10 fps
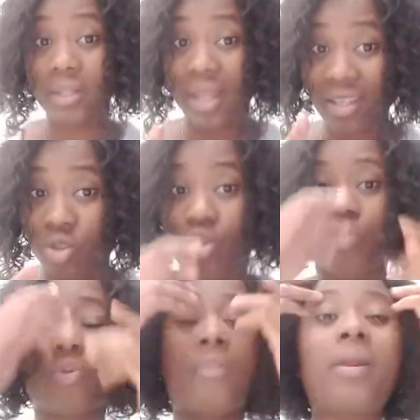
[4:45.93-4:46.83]
that's
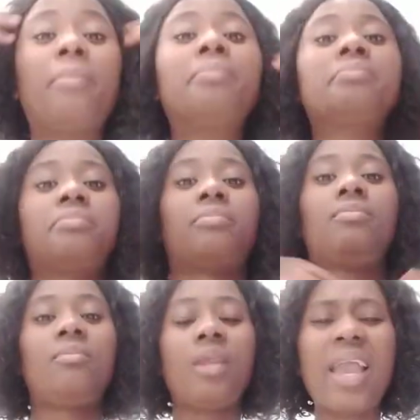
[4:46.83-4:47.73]
your problem
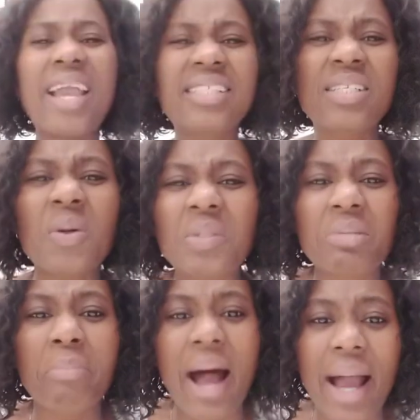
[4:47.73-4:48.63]
and
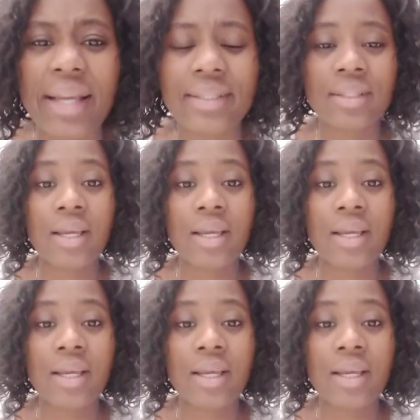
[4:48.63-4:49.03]
not mine.